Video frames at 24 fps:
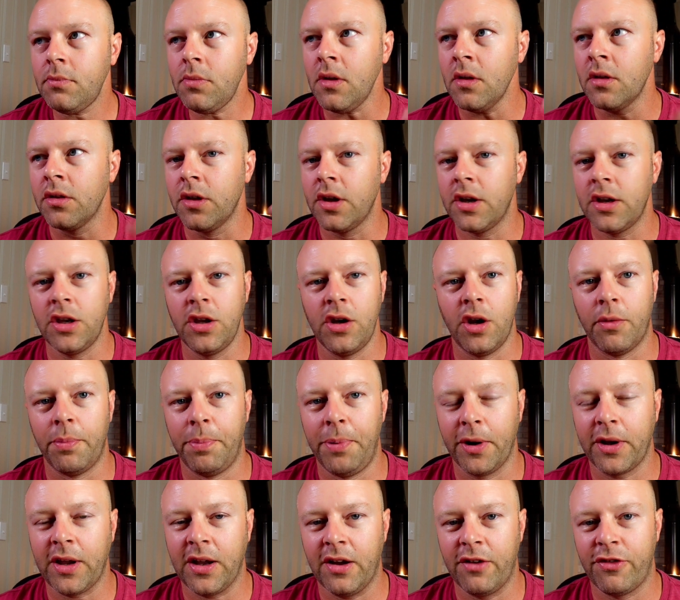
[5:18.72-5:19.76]

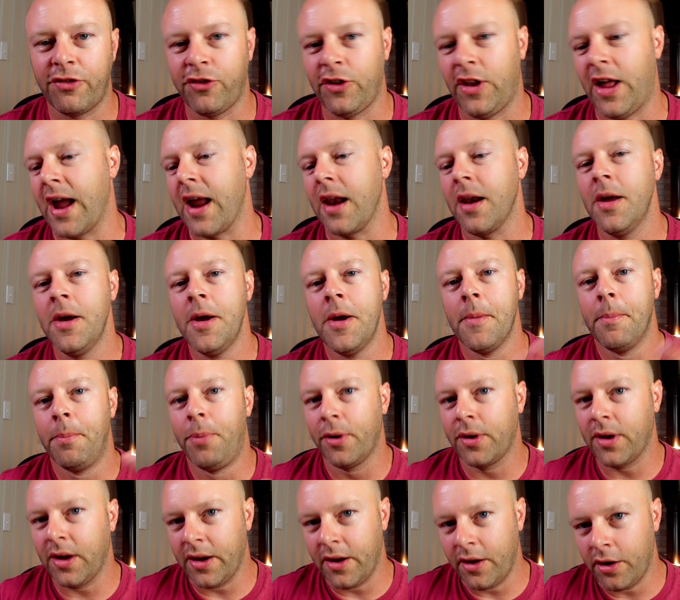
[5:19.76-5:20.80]
Booking a flight,
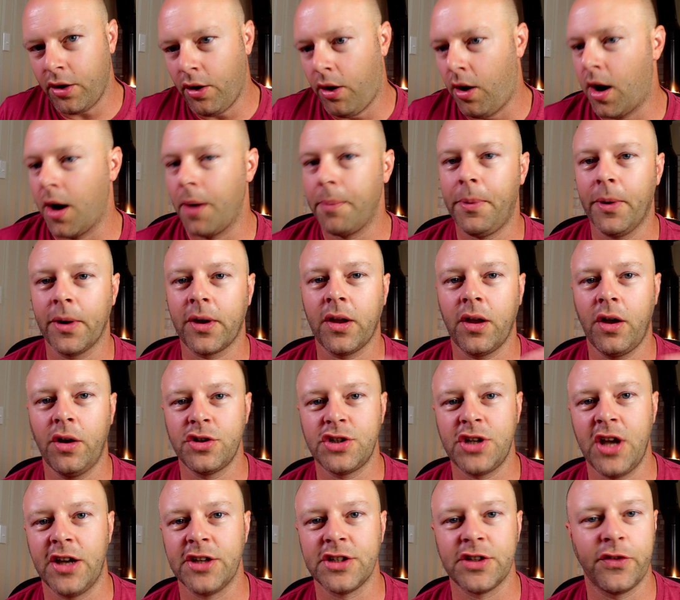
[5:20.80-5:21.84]
booking a car, booking
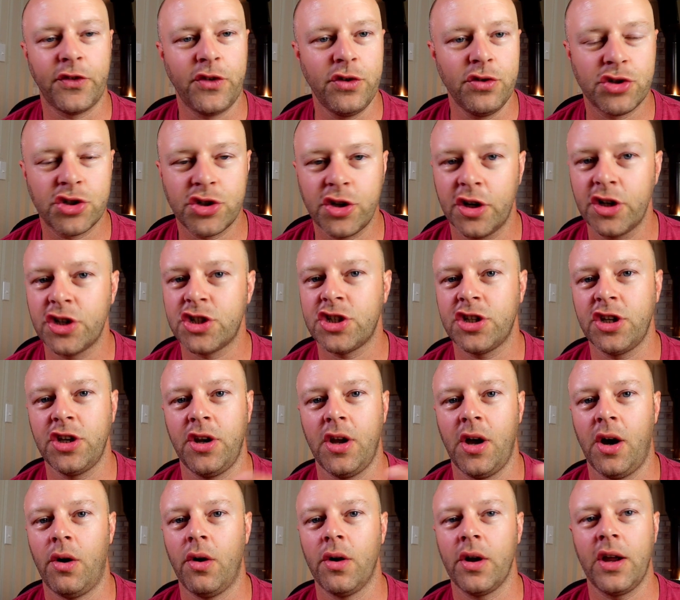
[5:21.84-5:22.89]
hotels. If you search,
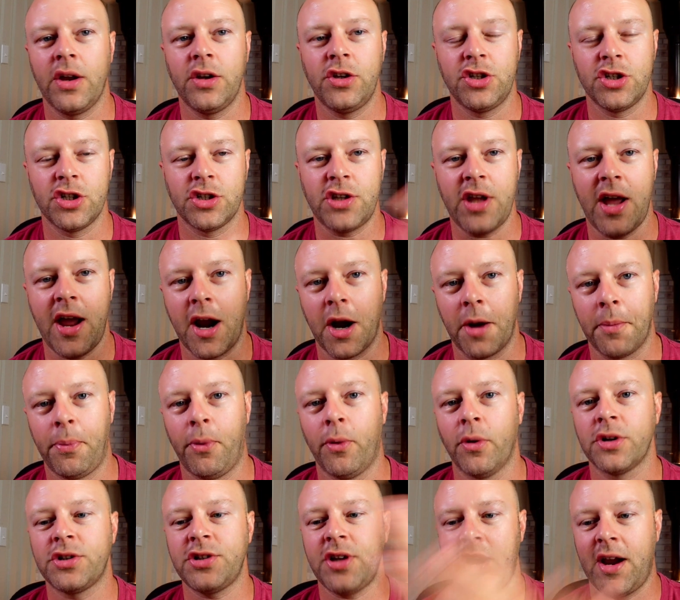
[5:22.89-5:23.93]
just
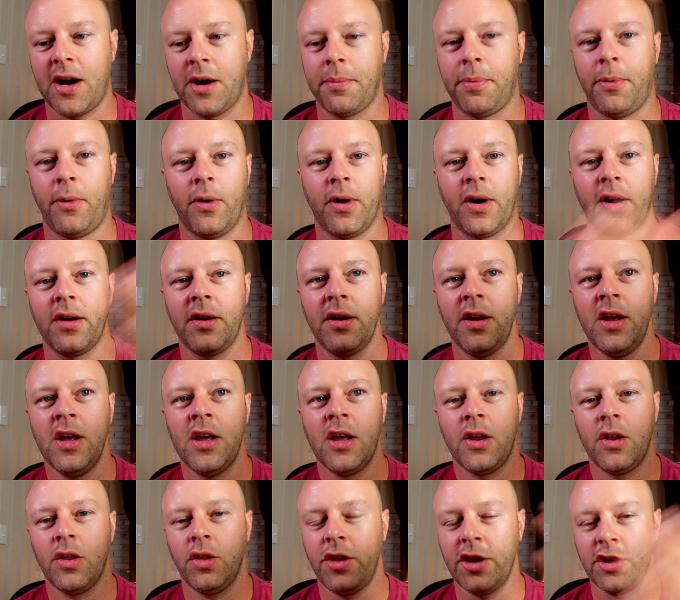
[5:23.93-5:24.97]
airport to airport
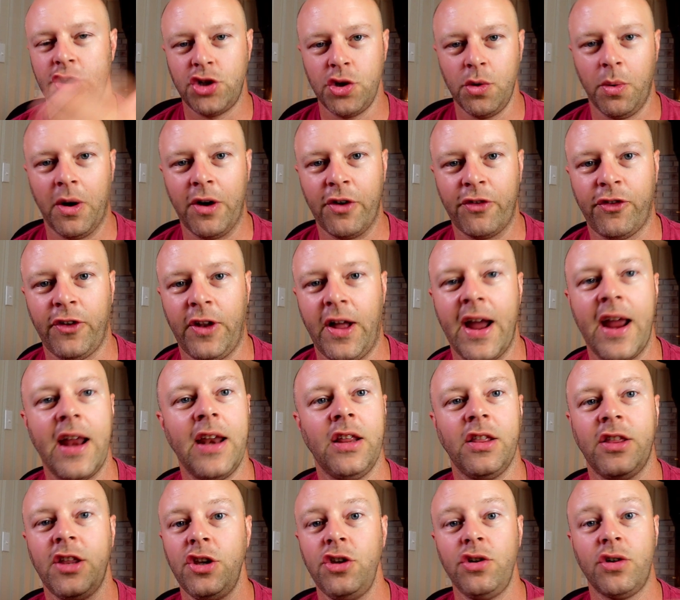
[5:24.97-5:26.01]
that you want a
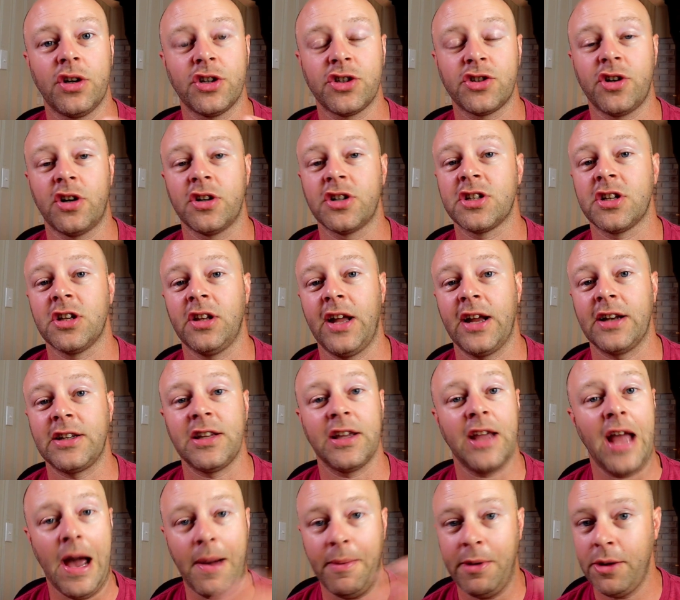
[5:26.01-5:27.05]
flight, then you can start
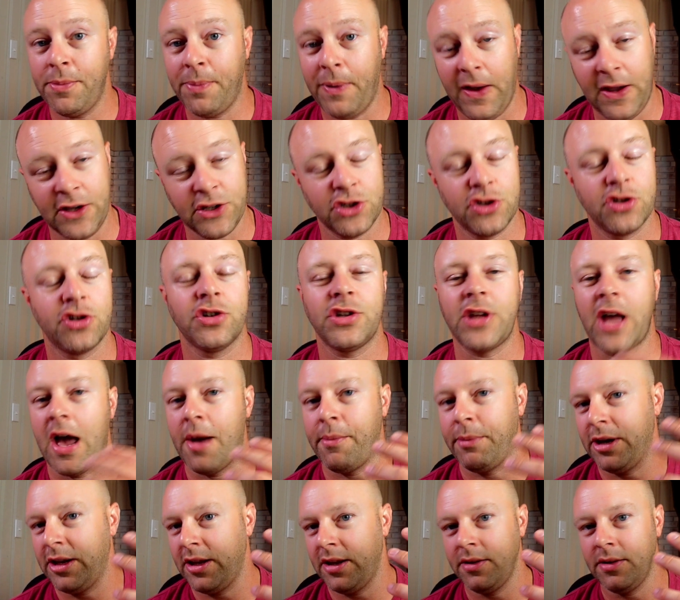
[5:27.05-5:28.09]
selecting how many passengers, how
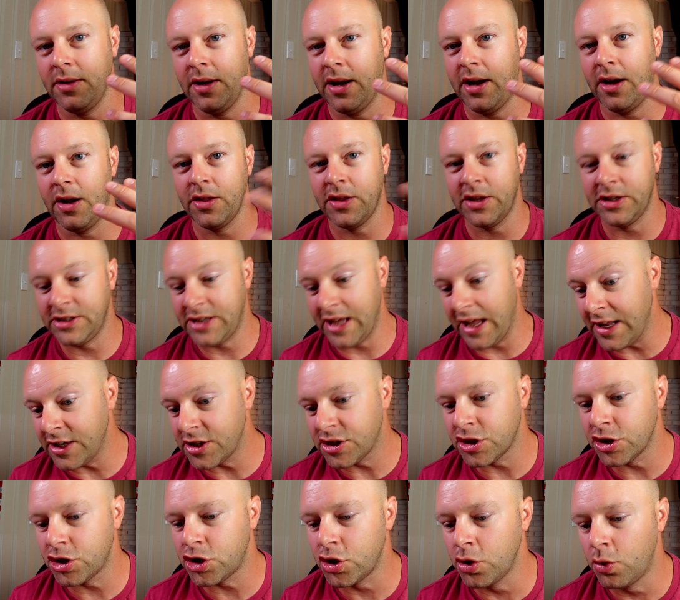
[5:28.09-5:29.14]
many, the
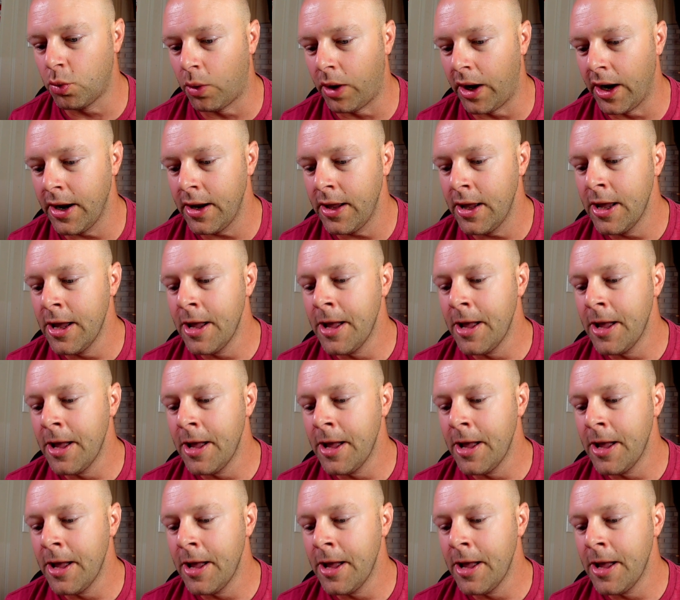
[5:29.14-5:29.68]
dates that you want.